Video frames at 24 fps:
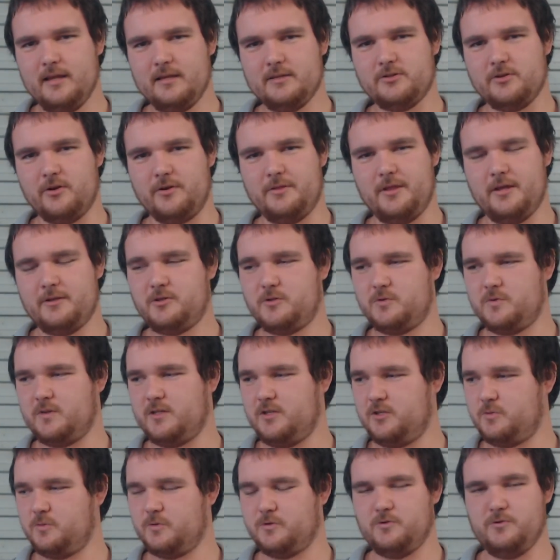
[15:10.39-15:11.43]
So
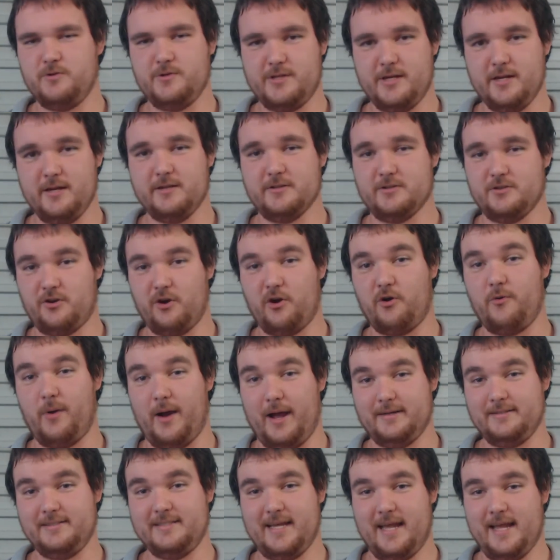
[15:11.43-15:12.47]
this was New Zealand's go
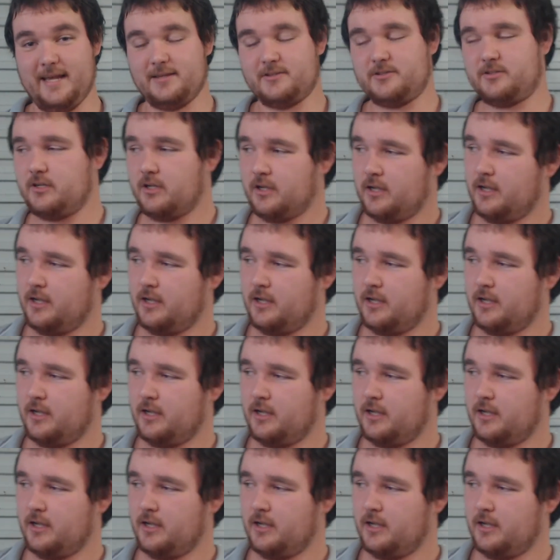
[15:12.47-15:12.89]
at tanks.